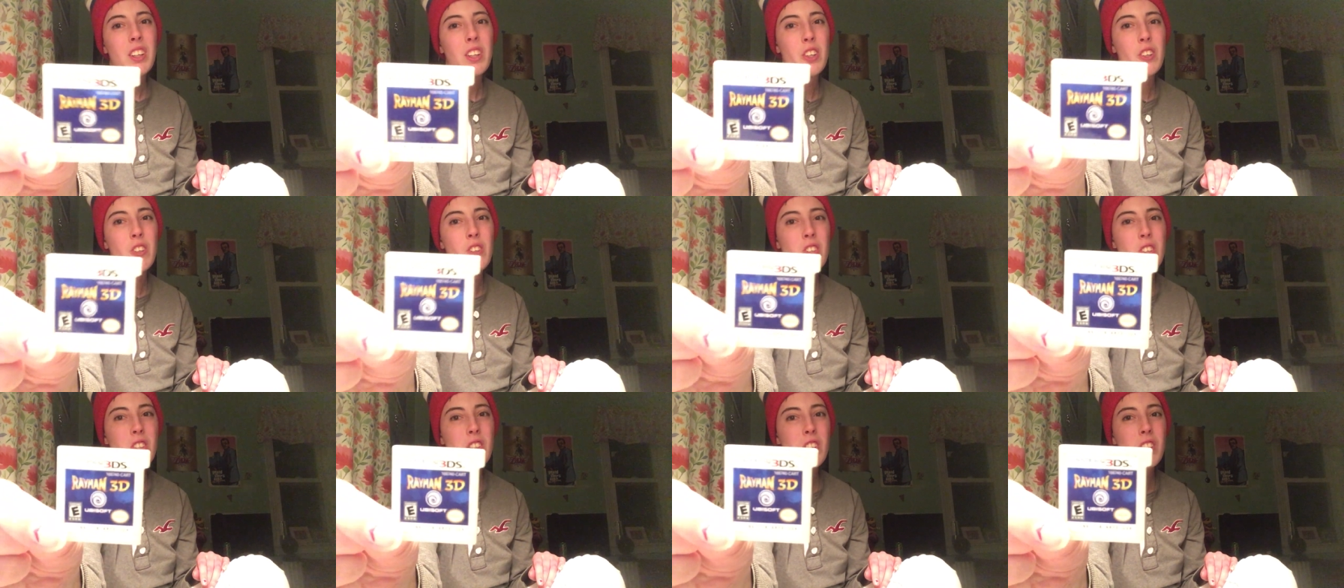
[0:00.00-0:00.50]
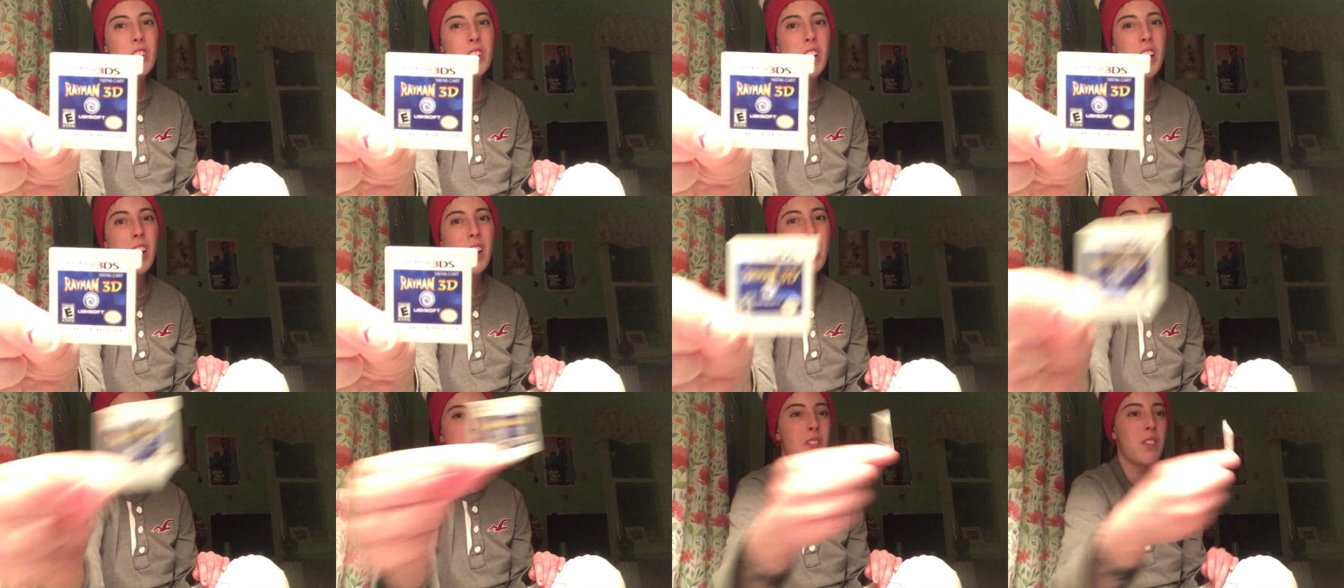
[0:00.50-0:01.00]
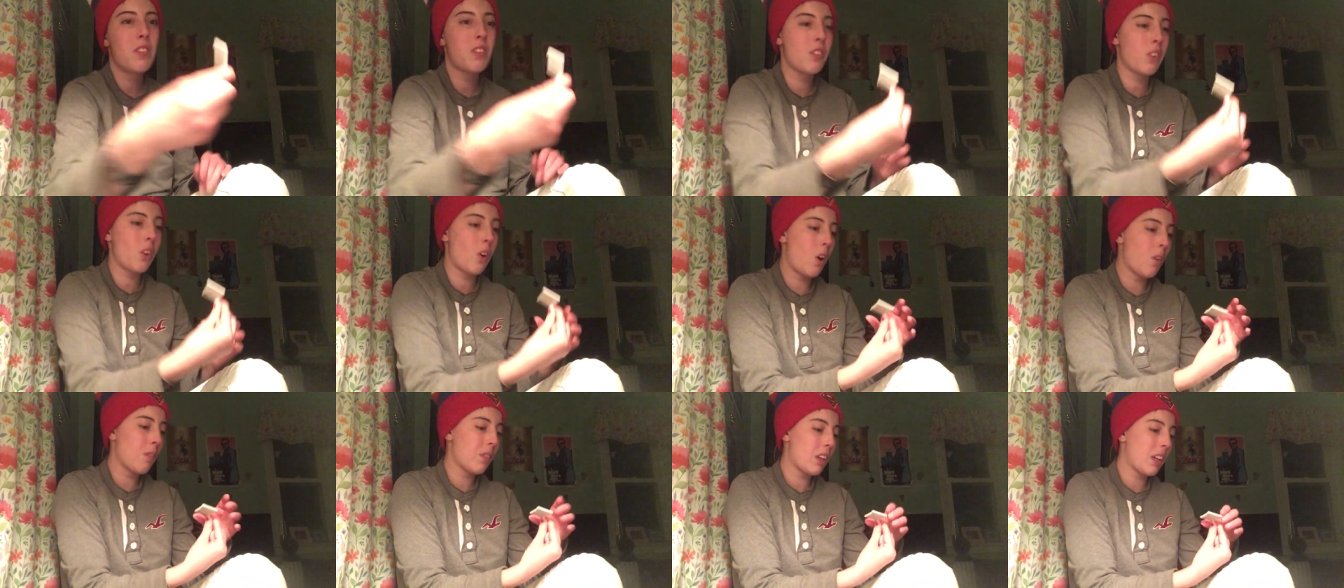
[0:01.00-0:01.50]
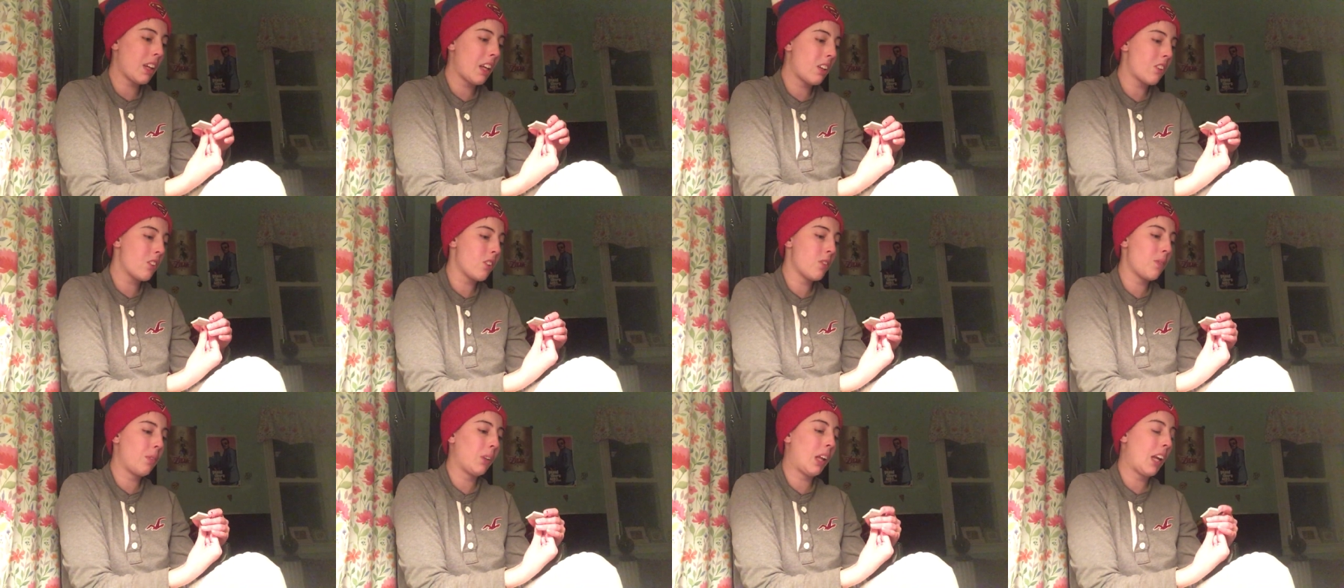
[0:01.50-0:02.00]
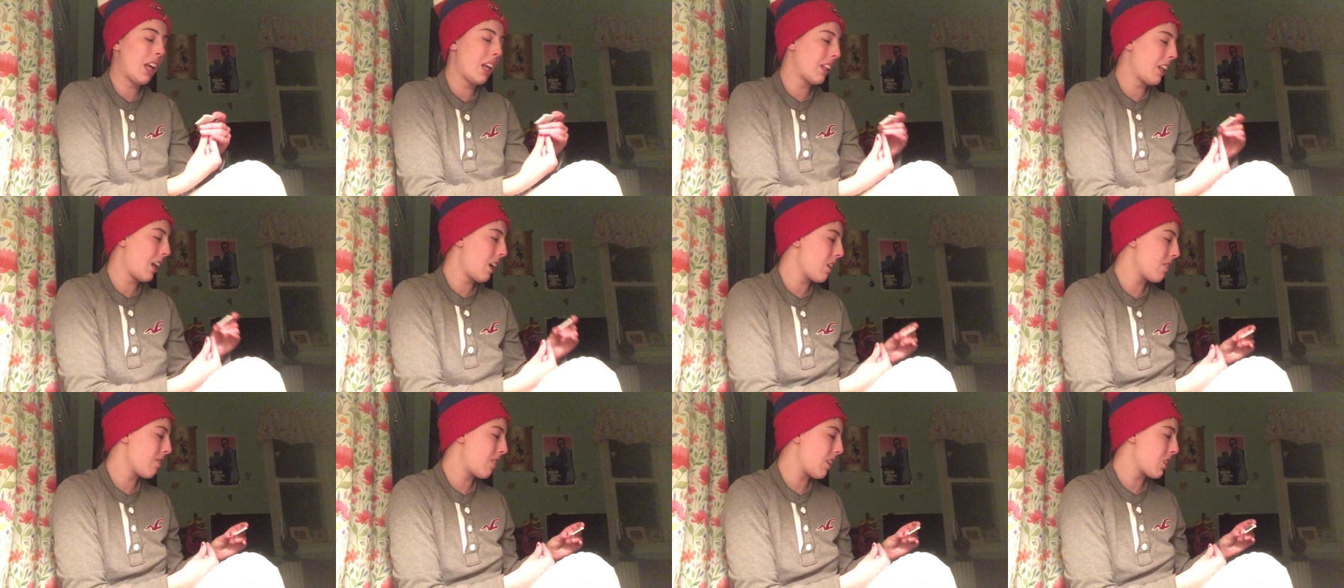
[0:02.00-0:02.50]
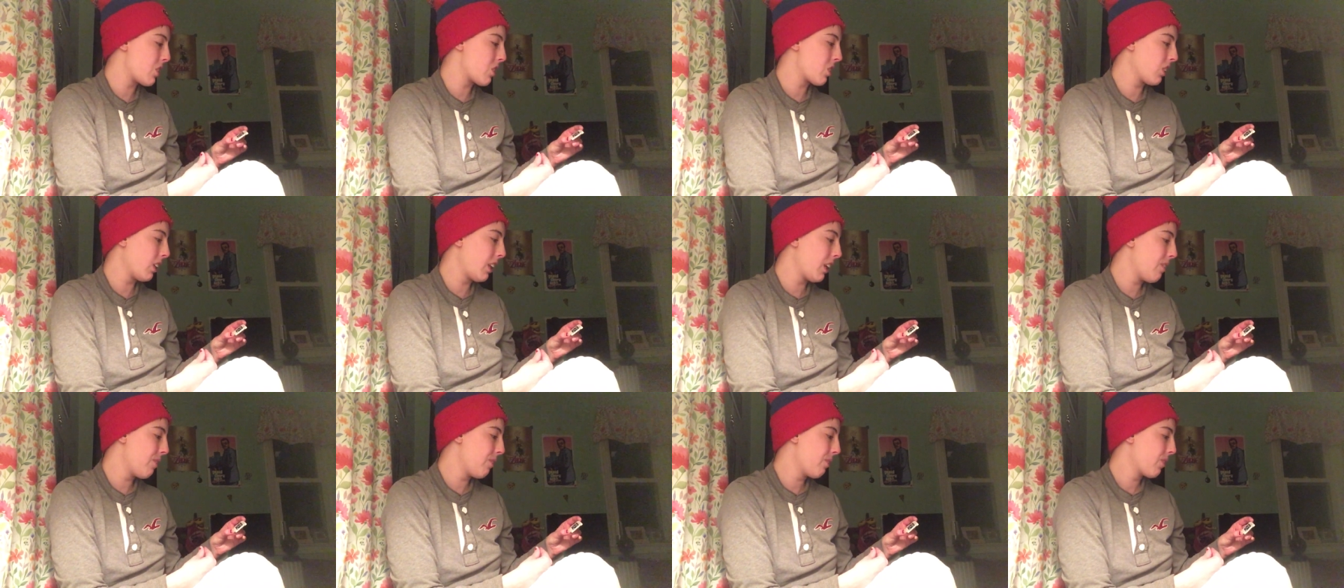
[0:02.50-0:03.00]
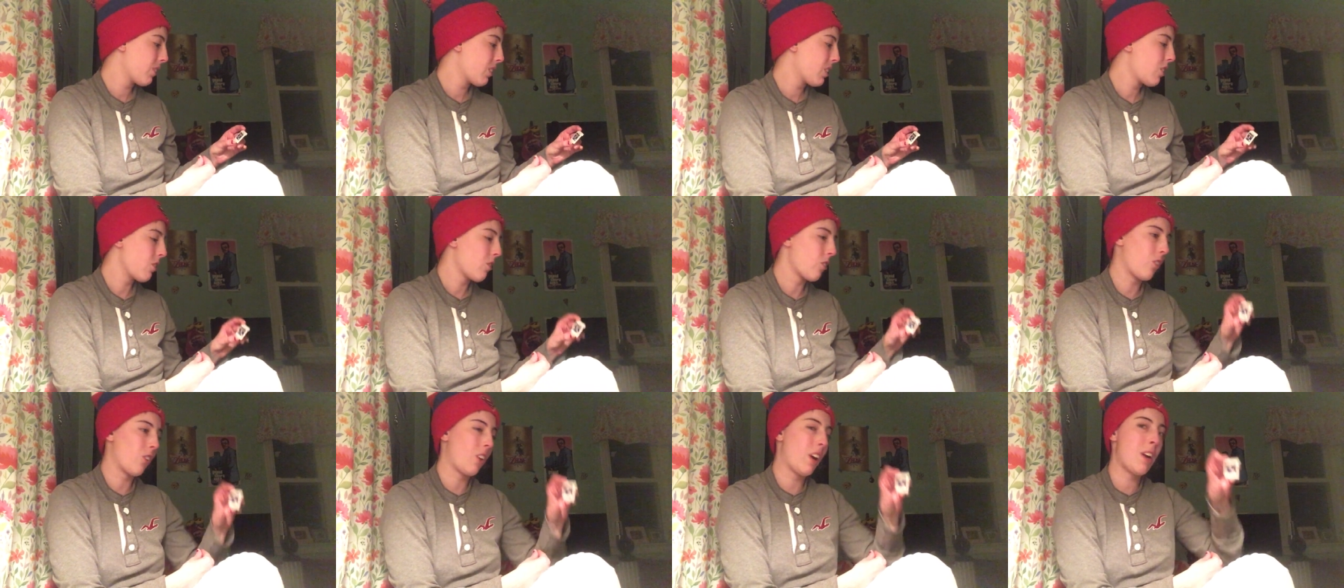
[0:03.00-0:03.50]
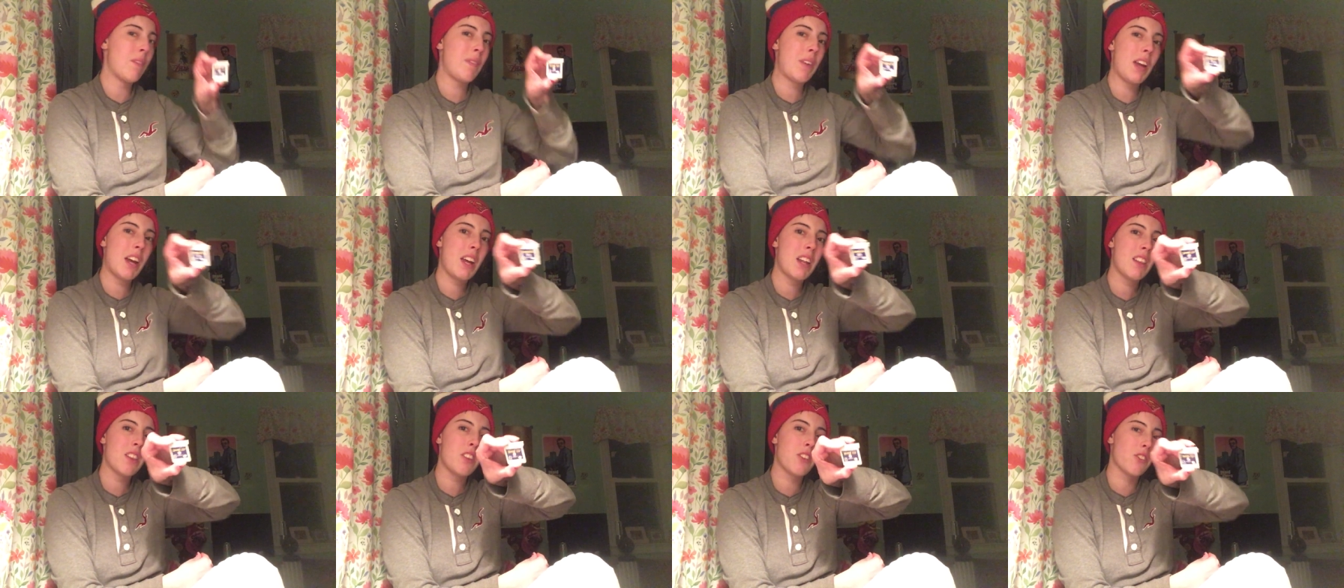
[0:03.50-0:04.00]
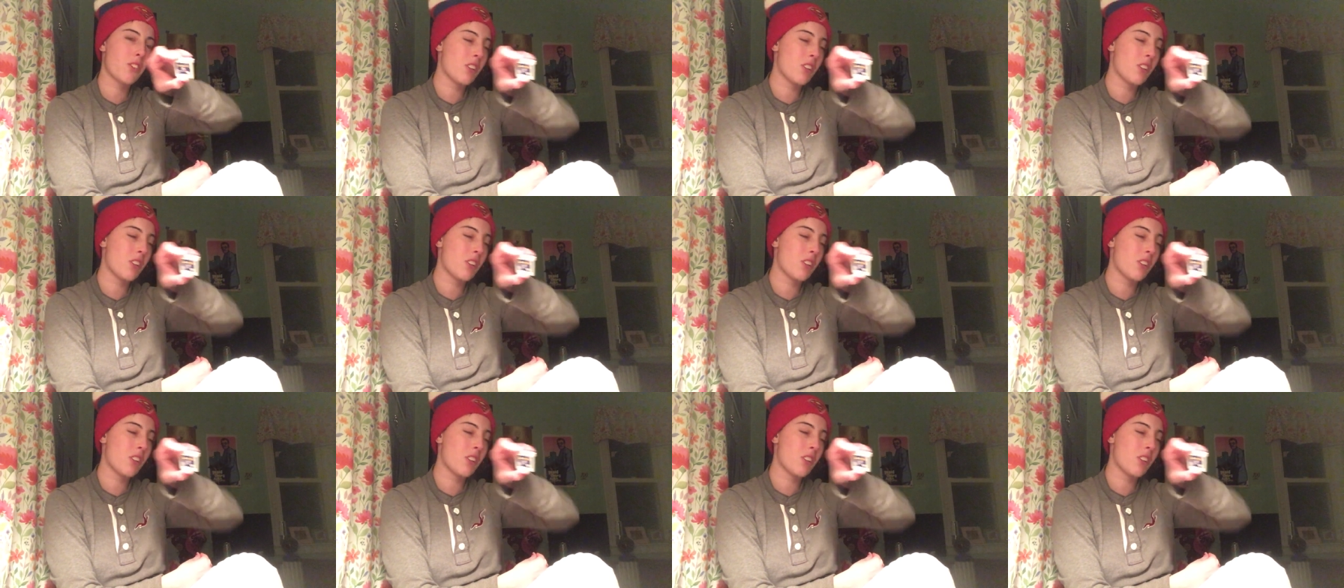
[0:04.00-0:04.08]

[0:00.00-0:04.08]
used, and so I'm going to get to playing that eventually. Rayman